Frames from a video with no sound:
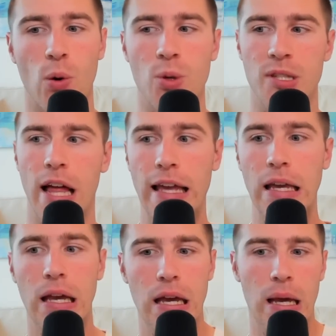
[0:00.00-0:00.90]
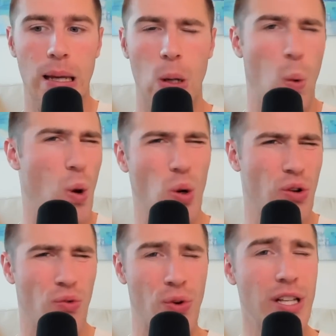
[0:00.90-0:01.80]
It was like, you know, what are
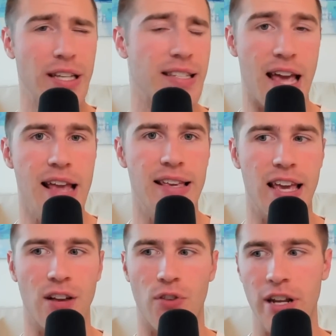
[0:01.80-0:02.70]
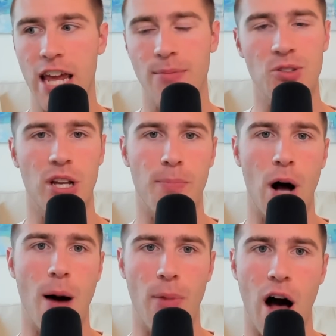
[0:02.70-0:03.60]
we really taking for a game that's going to
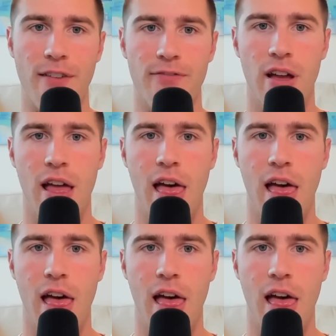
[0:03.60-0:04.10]
pop off?